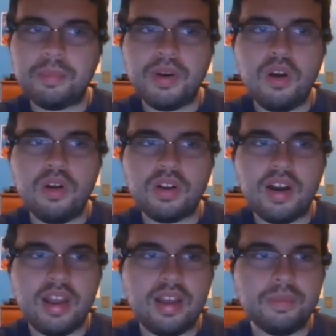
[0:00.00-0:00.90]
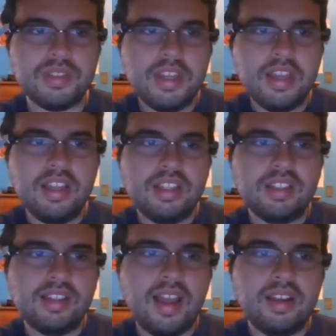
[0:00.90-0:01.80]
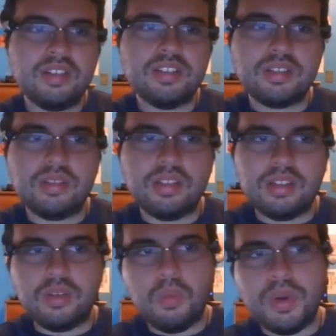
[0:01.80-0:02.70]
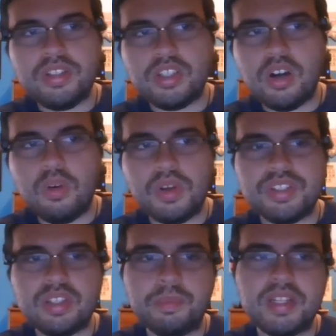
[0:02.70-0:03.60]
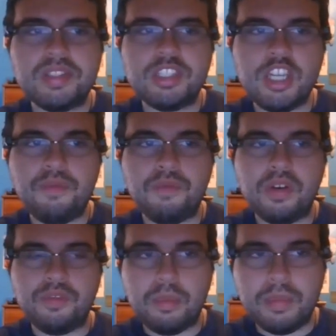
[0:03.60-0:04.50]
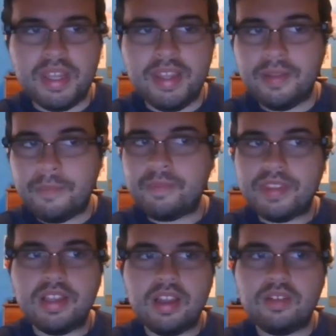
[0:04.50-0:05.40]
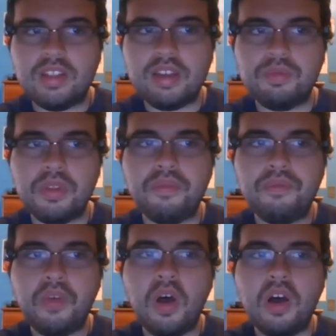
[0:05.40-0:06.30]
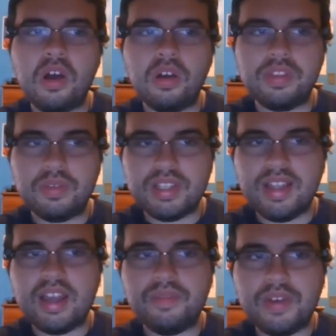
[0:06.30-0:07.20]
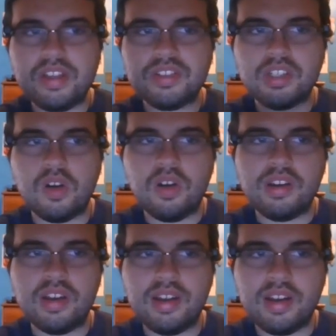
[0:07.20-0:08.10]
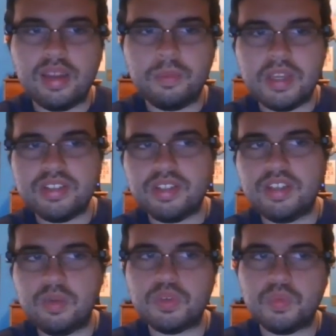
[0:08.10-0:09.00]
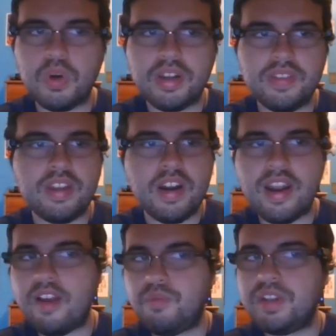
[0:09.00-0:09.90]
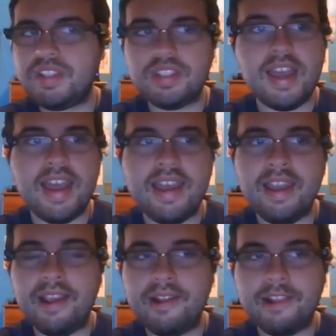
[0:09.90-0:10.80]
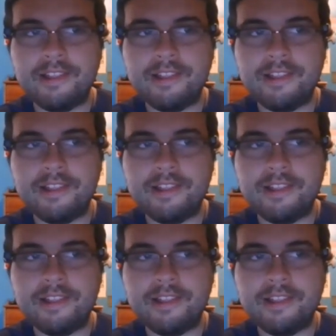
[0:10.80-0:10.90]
programs, the winter was a bit different for me. Like for the fall, there was a lot of events going on. I basically was working there every day.